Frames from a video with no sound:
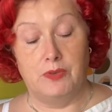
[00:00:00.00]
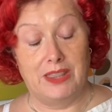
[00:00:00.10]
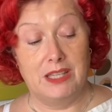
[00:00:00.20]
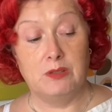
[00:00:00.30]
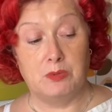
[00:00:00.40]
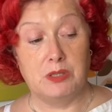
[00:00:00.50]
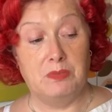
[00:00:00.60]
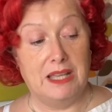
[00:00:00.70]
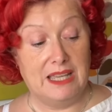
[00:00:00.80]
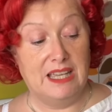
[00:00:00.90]
I think it was possibly a
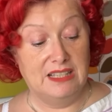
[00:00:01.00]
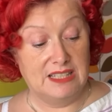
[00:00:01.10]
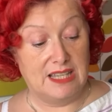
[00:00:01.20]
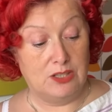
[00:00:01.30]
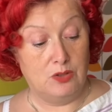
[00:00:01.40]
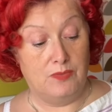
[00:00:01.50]
king size duvet.